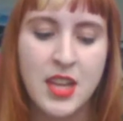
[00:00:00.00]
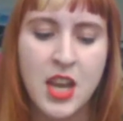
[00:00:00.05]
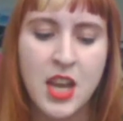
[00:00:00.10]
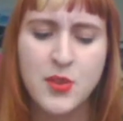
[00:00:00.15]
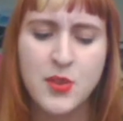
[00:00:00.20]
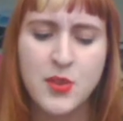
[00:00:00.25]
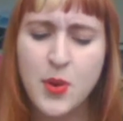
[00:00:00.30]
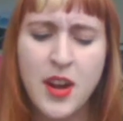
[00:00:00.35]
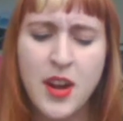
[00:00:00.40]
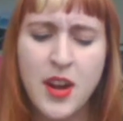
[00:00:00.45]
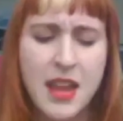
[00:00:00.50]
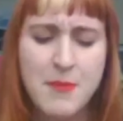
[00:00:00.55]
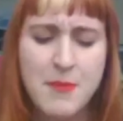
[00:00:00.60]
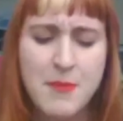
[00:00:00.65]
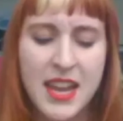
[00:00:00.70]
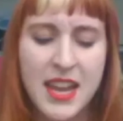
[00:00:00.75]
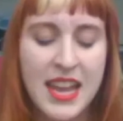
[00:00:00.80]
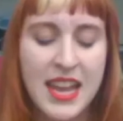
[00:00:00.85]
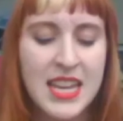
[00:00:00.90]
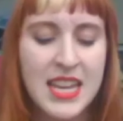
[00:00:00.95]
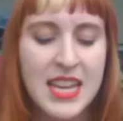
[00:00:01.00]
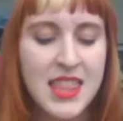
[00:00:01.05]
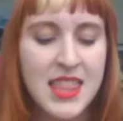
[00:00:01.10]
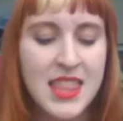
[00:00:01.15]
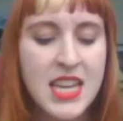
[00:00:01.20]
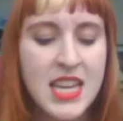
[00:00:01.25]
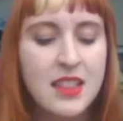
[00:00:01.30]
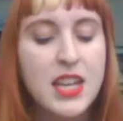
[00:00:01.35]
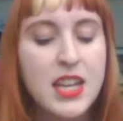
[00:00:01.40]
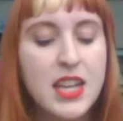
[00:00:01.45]
Nor am I anything
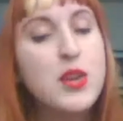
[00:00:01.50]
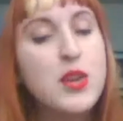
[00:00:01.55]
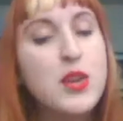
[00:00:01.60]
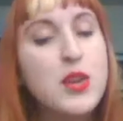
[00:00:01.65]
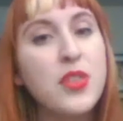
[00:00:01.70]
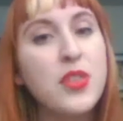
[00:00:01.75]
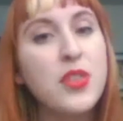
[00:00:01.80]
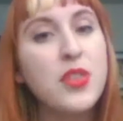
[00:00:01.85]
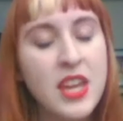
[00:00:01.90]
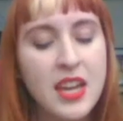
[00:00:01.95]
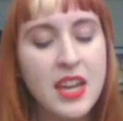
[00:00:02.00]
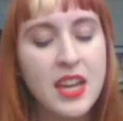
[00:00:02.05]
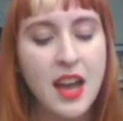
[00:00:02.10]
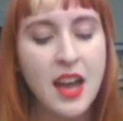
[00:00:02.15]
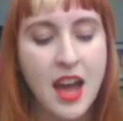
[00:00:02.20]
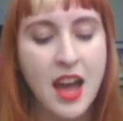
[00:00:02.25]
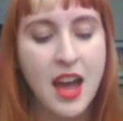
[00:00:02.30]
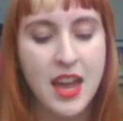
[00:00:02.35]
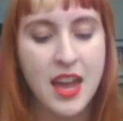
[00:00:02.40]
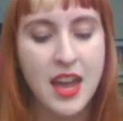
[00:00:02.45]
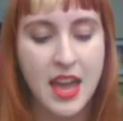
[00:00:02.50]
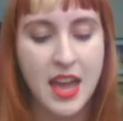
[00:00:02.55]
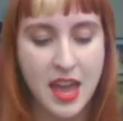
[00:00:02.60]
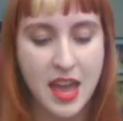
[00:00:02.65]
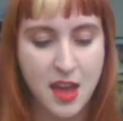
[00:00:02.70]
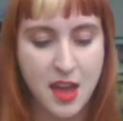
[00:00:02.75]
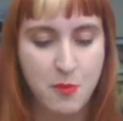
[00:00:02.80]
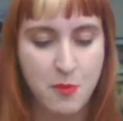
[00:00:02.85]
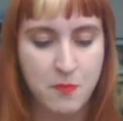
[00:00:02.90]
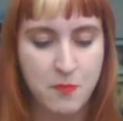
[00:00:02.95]
like you think I
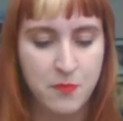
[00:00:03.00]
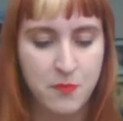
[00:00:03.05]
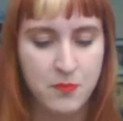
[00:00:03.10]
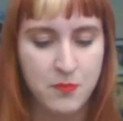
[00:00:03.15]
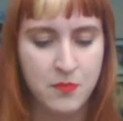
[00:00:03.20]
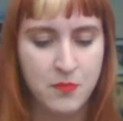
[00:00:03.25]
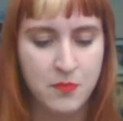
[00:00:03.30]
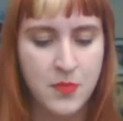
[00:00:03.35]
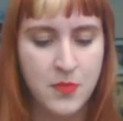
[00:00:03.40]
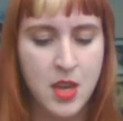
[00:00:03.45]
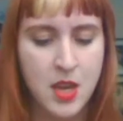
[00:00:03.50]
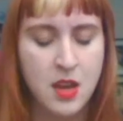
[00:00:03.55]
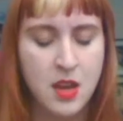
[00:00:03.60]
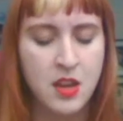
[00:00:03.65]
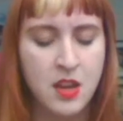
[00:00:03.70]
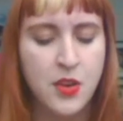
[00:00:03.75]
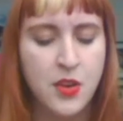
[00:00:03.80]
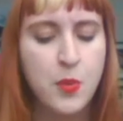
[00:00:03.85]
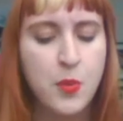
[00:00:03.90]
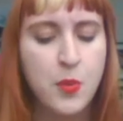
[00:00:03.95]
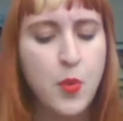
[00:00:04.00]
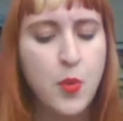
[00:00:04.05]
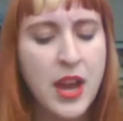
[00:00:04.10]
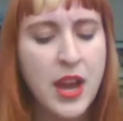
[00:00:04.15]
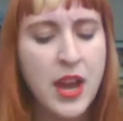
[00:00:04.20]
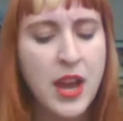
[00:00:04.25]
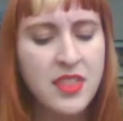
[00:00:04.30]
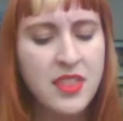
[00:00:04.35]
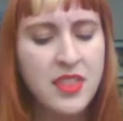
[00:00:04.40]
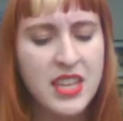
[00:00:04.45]
am. Your
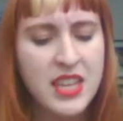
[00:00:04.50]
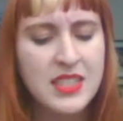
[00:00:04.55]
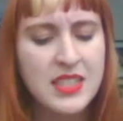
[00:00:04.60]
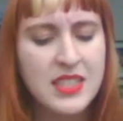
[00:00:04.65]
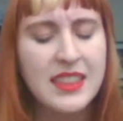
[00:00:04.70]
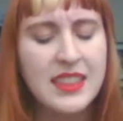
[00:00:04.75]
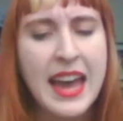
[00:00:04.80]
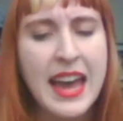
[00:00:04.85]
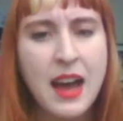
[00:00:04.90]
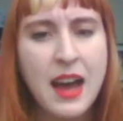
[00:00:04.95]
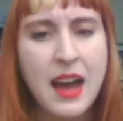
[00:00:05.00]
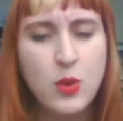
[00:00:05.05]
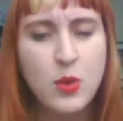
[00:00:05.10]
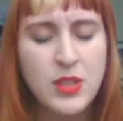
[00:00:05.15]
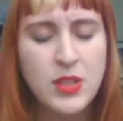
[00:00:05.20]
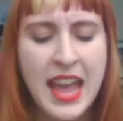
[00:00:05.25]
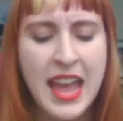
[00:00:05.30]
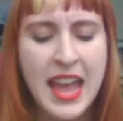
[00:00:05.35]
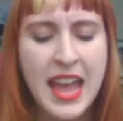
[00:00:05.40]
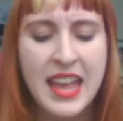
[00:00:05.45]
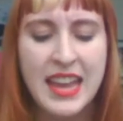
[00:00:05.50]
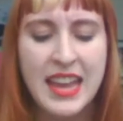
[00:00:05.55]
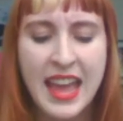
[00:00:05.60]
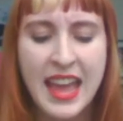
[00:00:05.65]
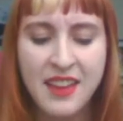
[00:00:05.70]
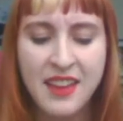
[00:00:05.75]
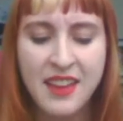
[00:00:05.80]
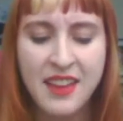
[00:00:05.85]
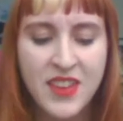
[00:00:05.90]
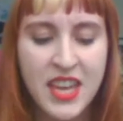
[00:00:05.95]
breath is loud and
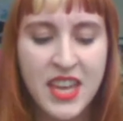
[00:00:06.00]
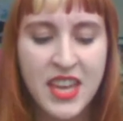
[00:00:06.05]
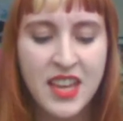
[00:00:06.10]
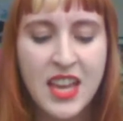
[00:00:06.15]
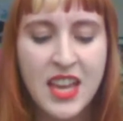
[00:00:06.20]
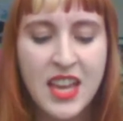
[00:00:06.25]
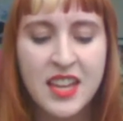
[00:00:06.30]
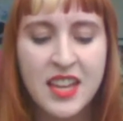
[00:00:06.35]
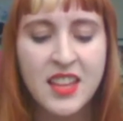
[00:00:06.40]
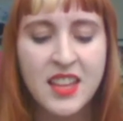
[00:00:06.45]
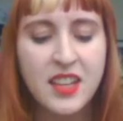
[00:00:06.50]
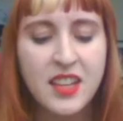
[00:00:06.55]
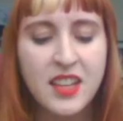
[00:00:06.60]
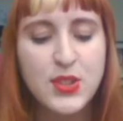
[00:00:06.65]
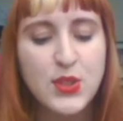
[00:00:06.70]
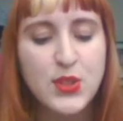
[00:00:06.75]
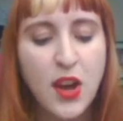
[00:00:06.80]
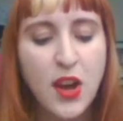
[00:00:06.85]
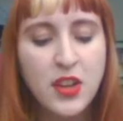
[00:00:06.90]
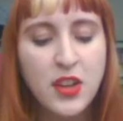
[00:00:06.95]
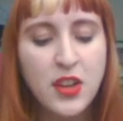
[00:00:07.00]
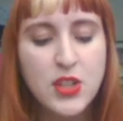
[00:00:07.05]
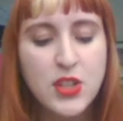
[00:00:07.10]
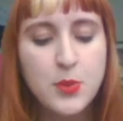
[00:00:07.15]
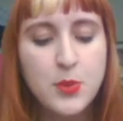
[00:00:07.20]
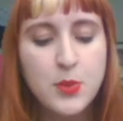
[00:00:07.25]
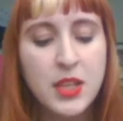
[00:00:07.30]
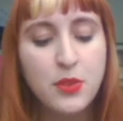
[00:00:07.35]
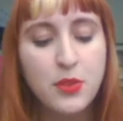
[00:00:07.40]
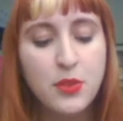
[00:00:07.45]
heavy, like a saw
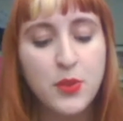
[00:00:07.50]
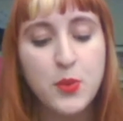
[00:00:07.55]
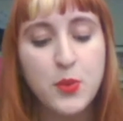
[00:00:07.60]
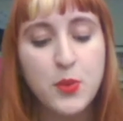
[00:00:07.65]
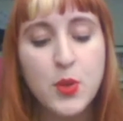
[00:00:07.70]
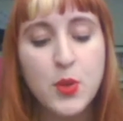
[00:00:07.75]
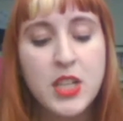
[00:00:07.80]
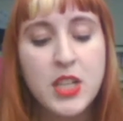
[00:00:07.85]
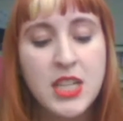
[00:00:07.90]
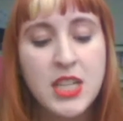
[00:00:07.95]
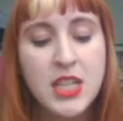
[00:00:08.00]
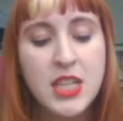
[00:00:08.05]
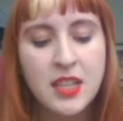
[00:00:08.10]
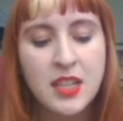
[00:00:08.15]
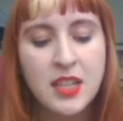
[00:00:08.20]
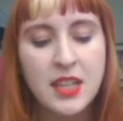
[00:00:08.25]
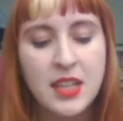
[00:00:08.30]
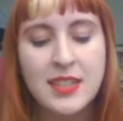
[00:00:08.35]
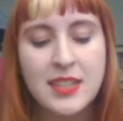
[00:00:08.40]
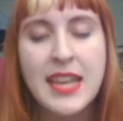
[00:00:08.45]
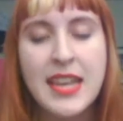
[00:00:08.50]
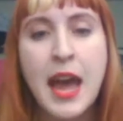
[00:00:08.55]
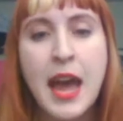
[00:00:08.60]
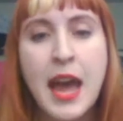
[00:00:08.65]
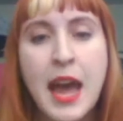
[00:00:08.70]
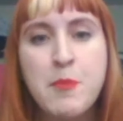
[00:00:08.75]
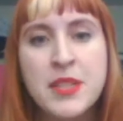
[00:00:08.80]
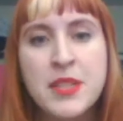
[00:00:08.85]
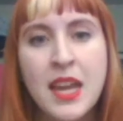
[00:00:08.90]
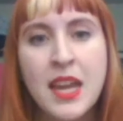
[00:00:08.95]
chewing through wood, its
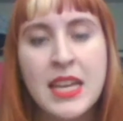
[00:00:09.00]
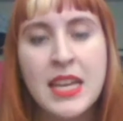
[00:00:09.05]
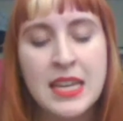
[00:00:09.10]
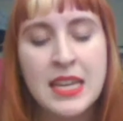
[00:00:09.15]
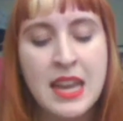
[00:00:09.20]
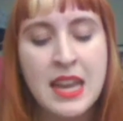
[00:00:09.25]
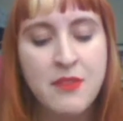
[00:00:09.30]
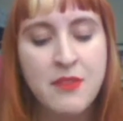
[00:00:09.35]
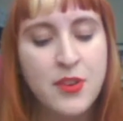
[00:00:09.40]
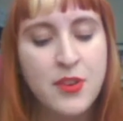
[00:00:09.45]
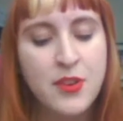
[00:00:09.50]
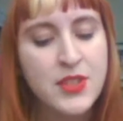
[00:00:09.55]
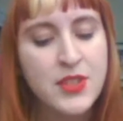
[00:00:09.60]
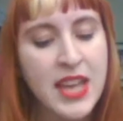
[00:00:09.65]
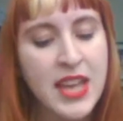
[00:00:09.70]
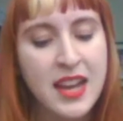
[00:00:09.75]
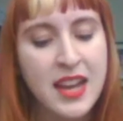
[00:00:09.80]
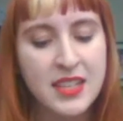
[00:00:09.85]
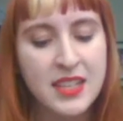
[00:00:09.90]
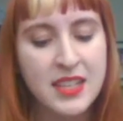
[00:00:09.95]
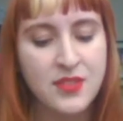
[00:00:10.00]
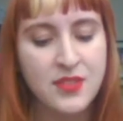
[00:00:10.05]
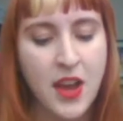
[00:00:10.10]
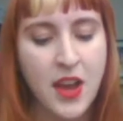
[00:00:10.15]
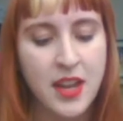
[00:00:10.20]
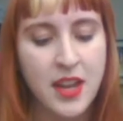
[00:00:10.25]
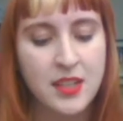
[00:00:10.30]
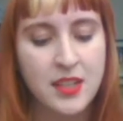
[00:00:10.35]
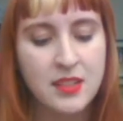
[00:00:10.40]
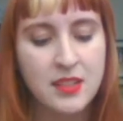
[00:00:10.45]
appetite never
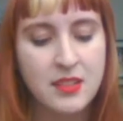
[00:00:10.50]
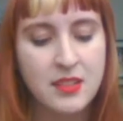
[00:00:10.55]
satisfied.